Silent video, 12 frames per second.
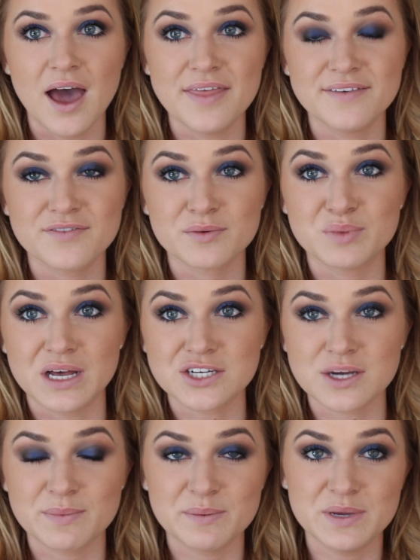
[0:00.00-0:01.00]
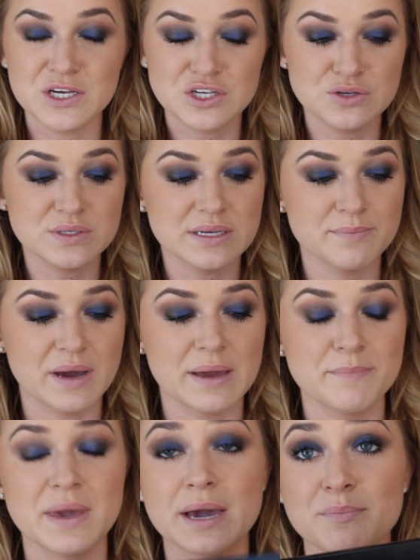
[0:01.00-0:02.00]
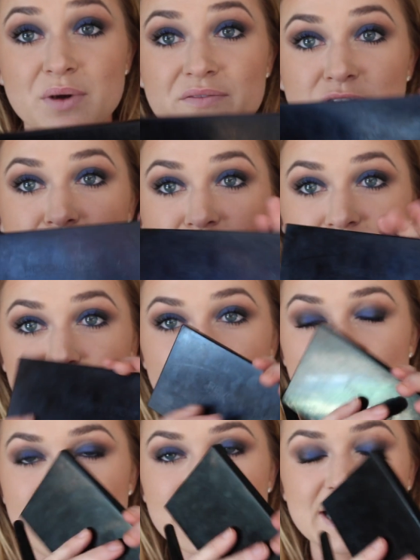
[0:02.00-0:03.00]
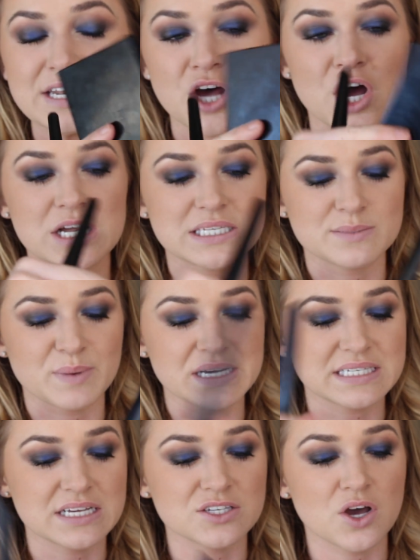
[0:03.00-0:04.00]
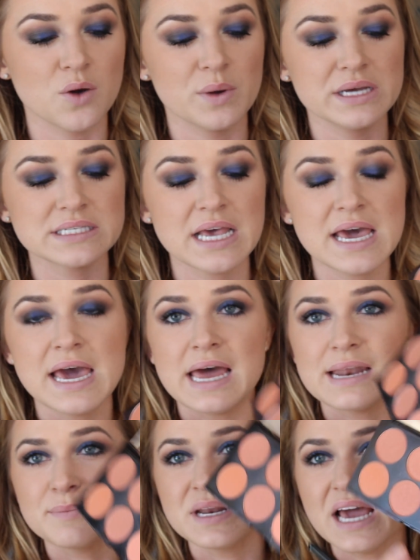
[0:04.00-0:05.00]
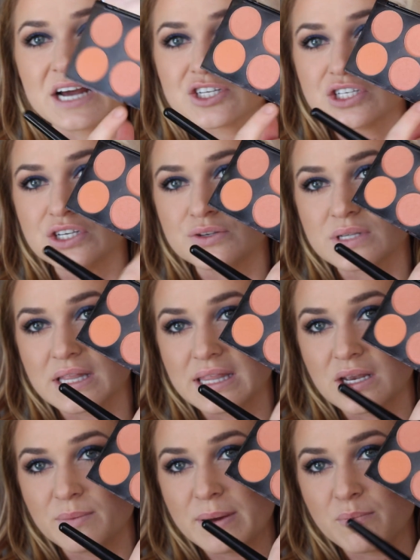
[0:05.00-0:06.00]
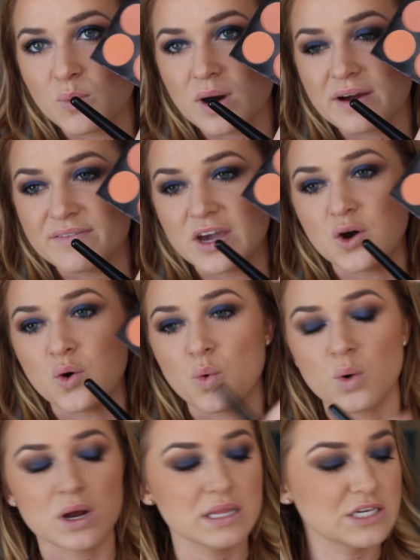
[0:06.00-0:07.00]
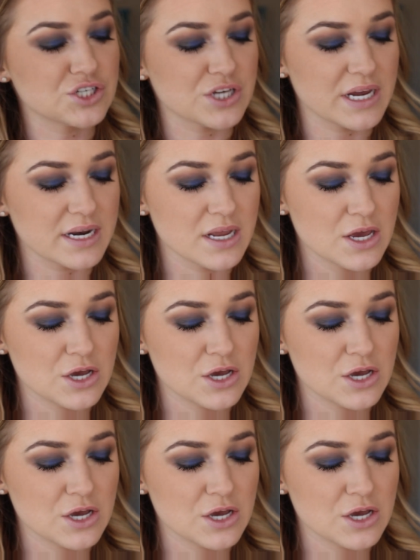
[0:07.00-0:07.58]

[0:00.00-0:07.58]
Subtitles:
And then for blush, I'm going to be using my Makeup Revolution palette in Hot Spice as always. And I'm going to actually use a little bit more of a corally shade.